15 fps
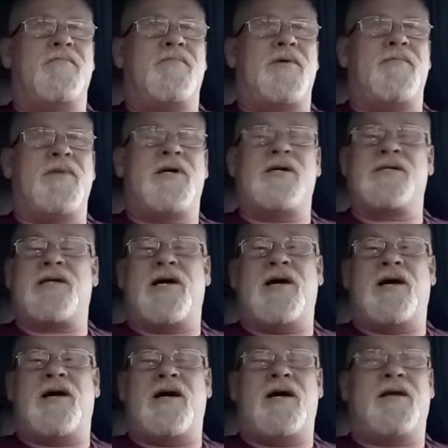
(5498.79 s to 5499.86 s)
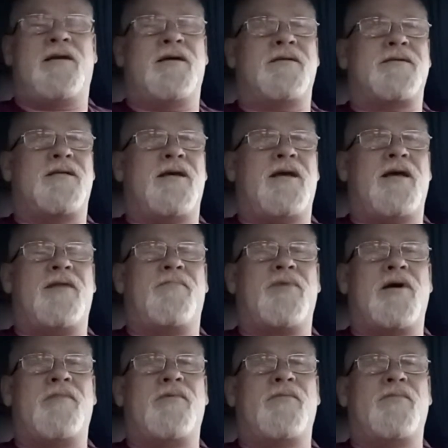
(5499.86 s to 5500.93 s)
But because I guess they had a
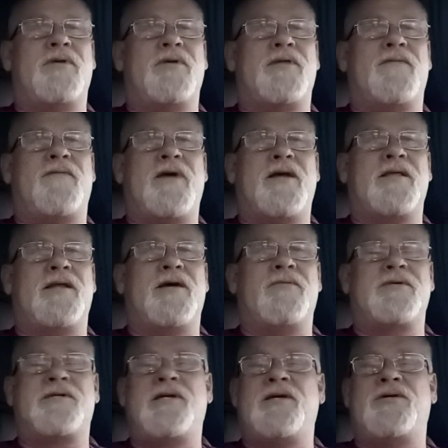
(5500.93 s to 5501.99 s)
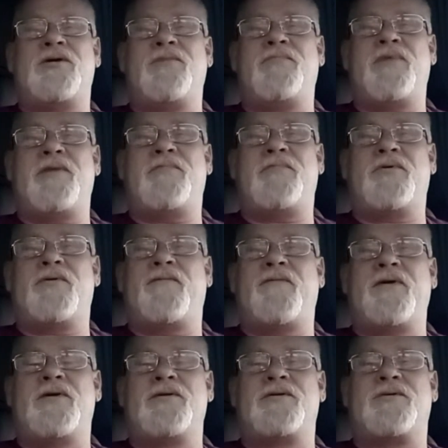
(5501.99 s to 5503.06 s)
problem with the fact that I was teaching people to
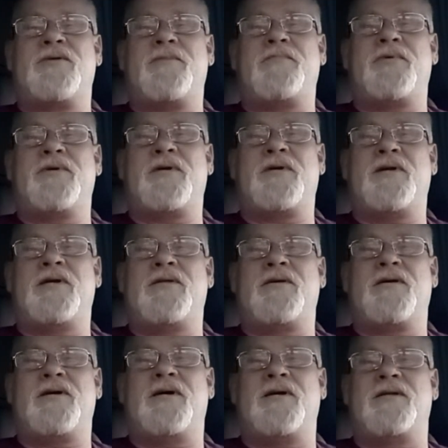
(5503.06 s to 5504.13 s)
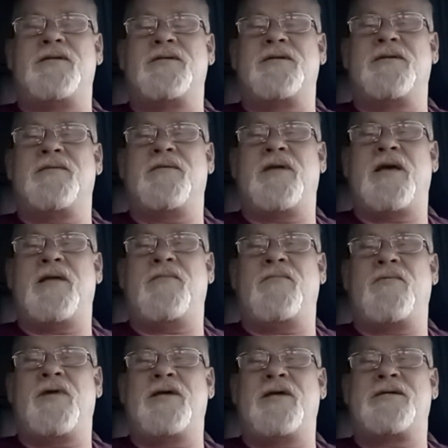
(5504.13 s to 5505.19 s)
field strip and clean their guns
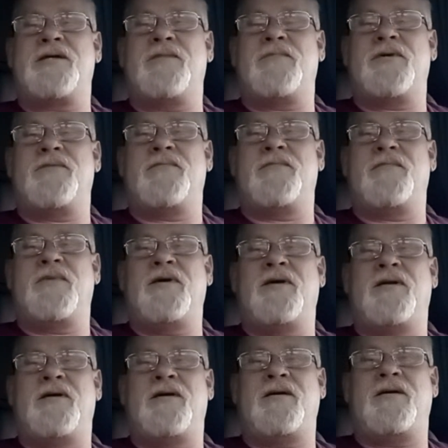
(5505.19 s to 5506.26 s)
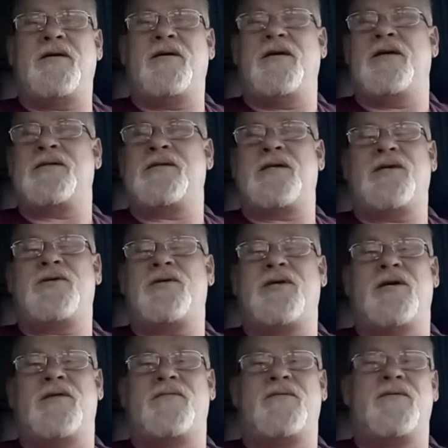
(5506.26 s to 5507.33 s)
and reassemble them in a
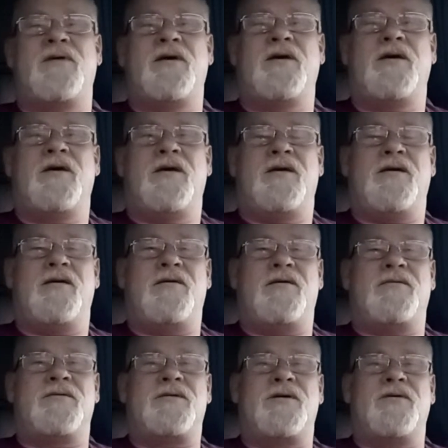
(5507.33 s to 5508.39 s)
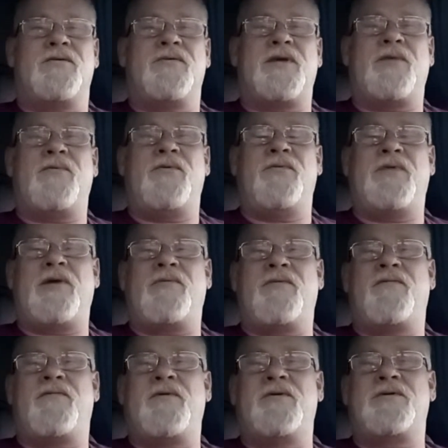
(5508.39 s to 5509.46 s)
SHTF, so they
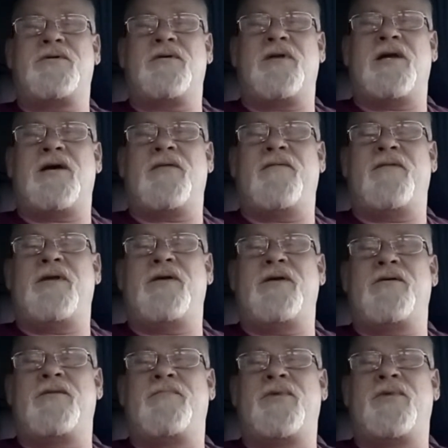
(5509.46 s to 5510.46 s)
refused to allow the video to